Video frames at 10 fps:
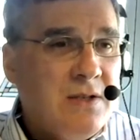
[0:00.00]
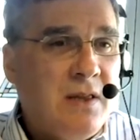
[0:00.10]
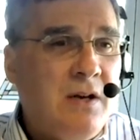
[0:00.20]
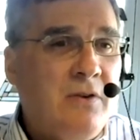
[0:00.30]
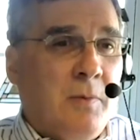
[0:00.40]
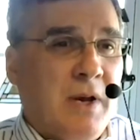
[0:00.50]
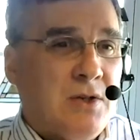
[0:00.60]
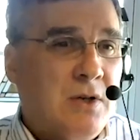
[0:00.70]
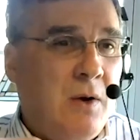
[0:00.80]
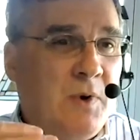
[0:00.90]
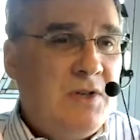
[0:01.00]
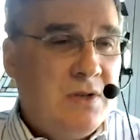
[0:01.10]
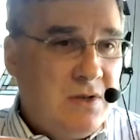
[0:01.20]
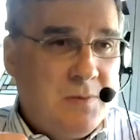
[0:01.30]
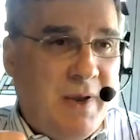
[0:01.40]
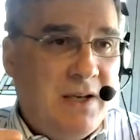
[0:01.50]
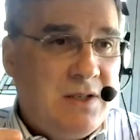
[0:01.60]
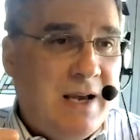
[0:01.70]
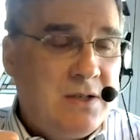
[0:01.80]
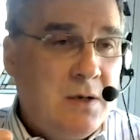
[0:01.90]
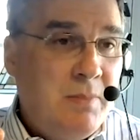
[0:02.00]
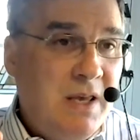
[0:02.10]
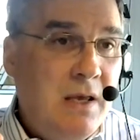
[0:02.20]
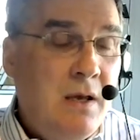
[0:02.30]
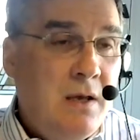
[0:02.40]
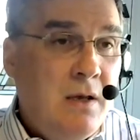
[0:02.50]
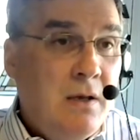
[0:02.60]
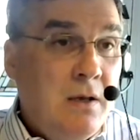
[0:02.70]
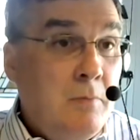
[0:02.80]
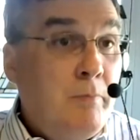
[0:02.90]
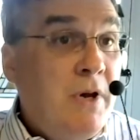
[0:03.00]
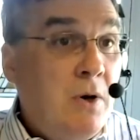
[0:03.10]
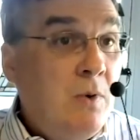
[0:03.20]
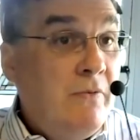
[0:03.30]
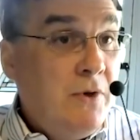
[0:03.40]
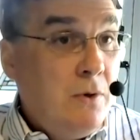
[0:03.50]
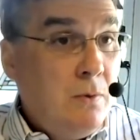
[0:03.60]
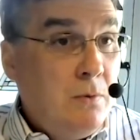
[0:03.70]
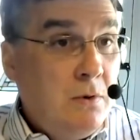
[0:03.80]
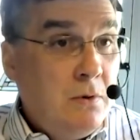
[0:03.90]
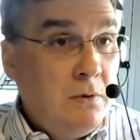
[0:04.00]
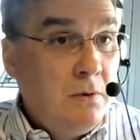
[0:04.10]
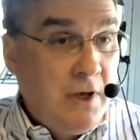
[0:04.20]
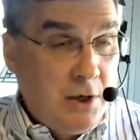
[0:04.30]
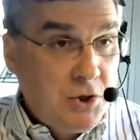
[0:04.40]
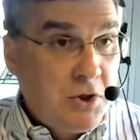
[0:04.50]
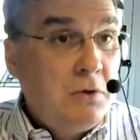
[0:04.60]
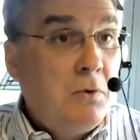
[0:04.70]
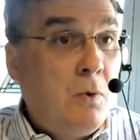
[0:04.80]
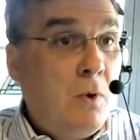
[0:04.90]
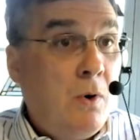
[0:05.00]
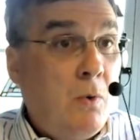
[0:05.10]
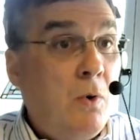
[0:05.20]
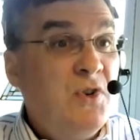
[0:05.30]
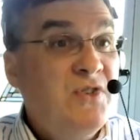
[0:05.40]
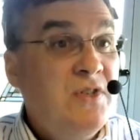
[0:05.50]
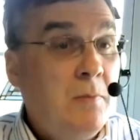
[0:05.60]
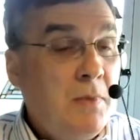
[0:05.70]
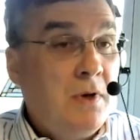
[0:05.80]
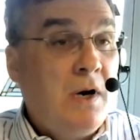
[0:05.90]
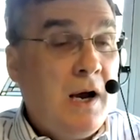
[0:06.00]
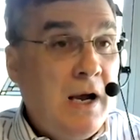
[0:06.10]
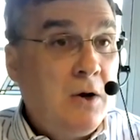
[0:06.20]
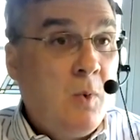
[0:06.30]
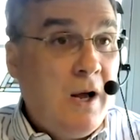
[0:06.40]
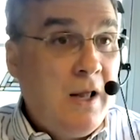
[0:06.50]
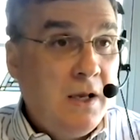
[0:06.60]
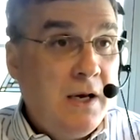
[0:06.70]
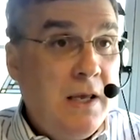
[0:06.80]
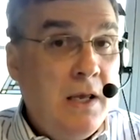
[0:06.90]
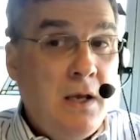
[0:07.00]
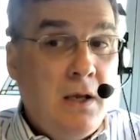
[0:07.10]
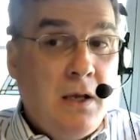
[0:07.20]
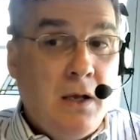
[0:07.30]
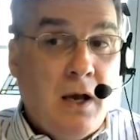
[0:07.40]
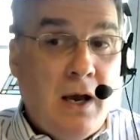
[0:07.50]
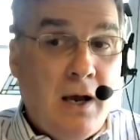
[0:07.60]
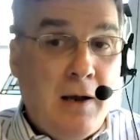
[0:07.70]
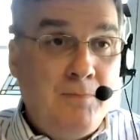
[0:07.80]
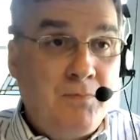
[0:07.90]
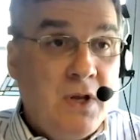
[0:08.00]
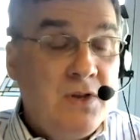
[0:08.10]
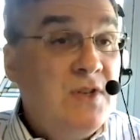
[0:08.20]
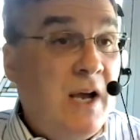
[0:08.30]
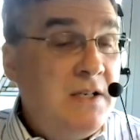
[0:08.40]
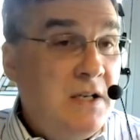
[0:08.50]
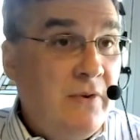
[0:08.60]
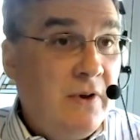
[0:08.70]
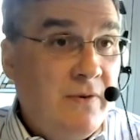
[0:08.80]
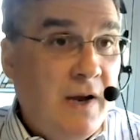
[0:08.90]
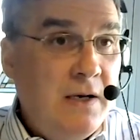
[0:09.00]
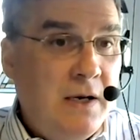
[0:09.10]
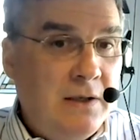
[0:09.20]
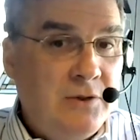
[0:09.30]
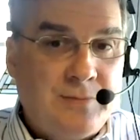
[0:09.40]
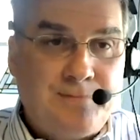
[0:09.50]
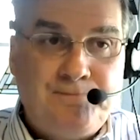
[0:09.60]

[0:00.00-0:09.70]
that the information on which this is based has to be peer-reviewed literature or similar high quality scientific findings.